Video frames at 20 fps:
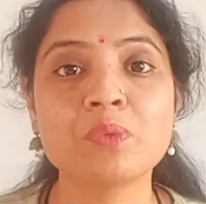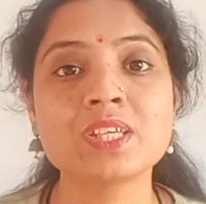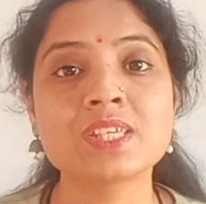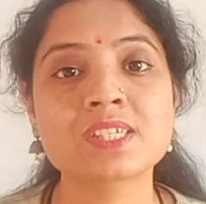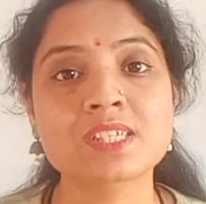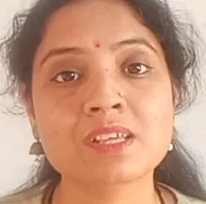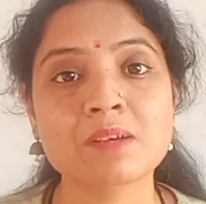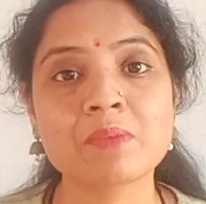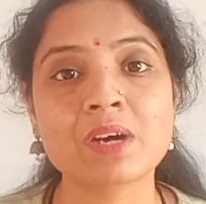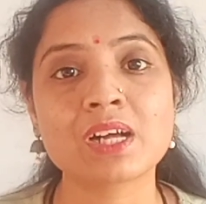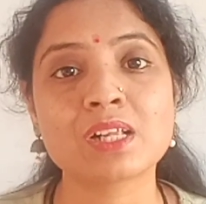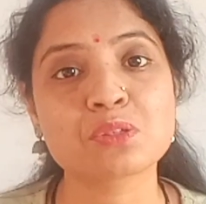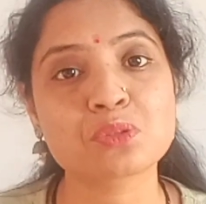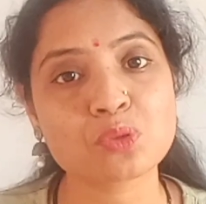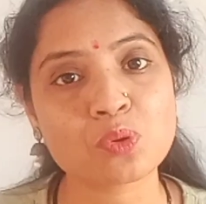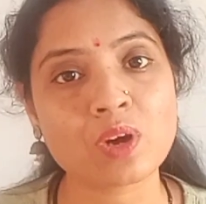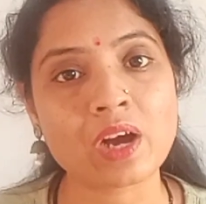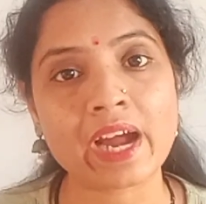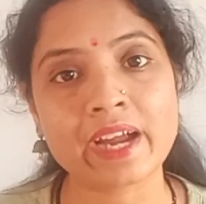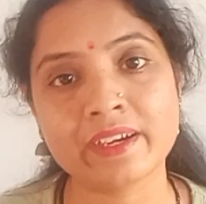some
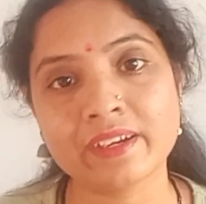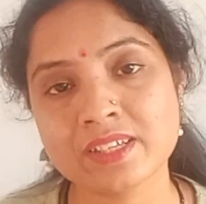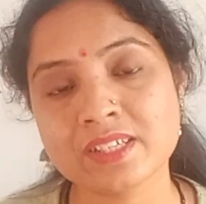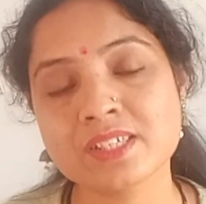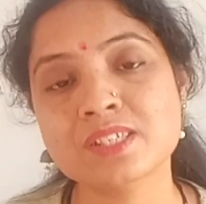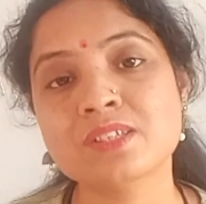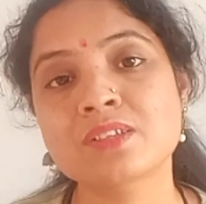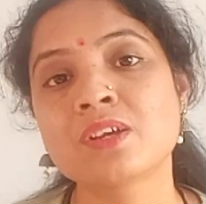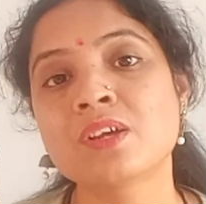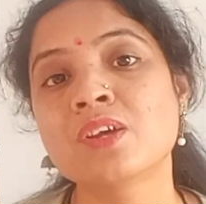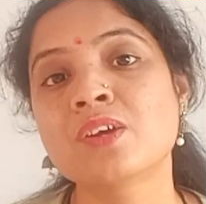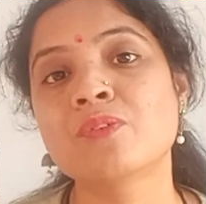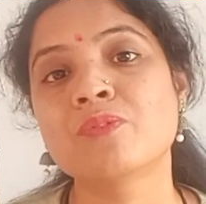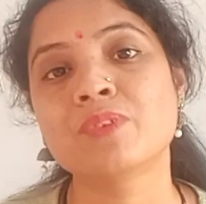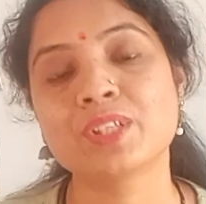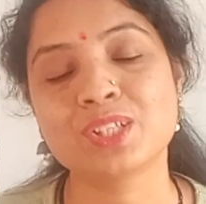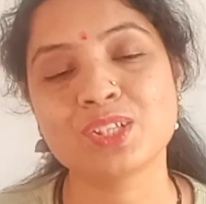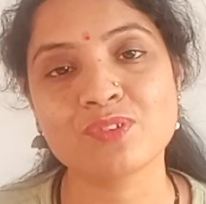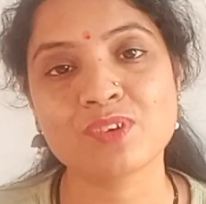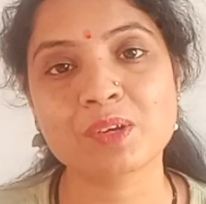also guidance
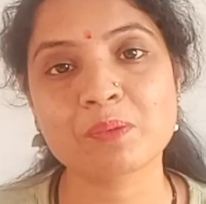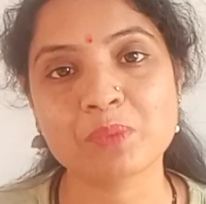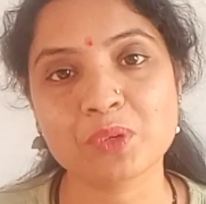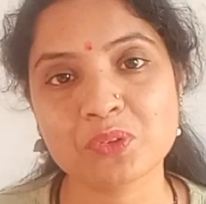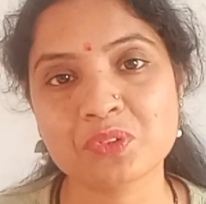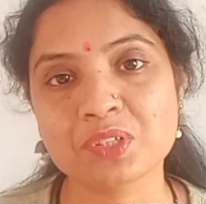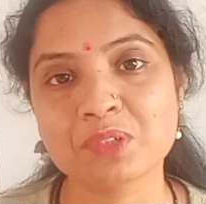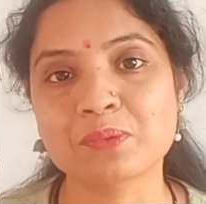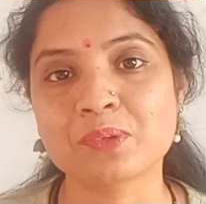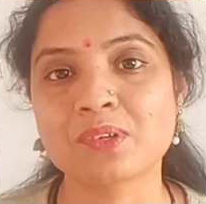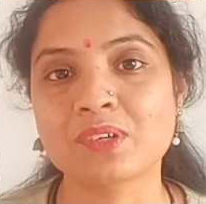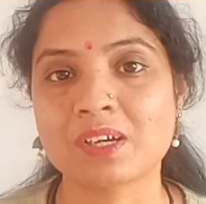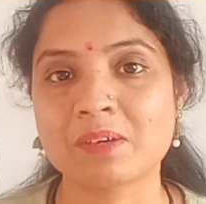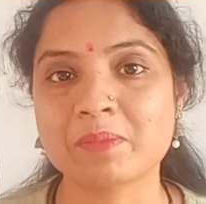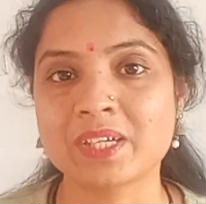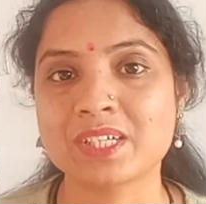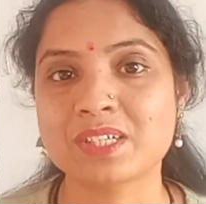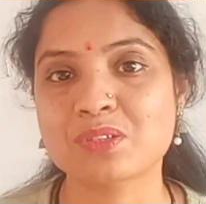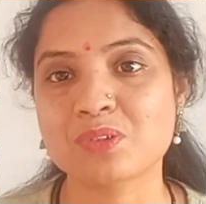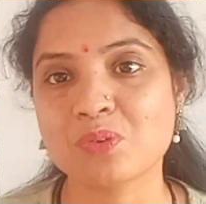with your beautiful
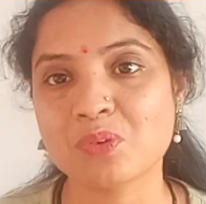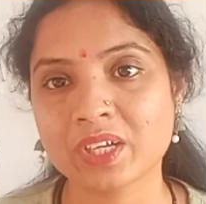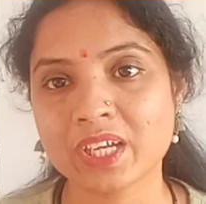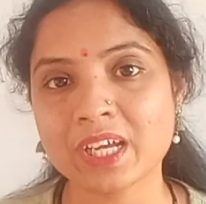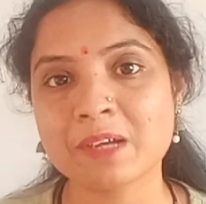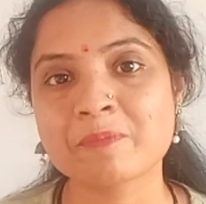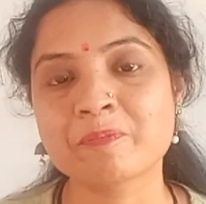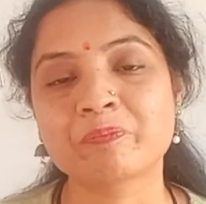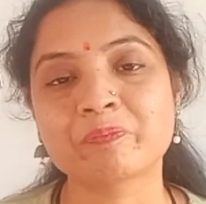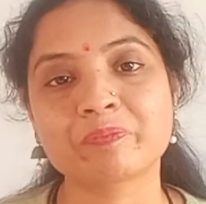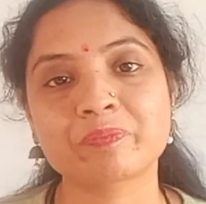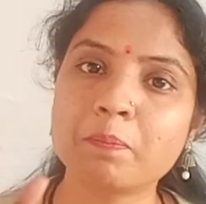comments. Okay,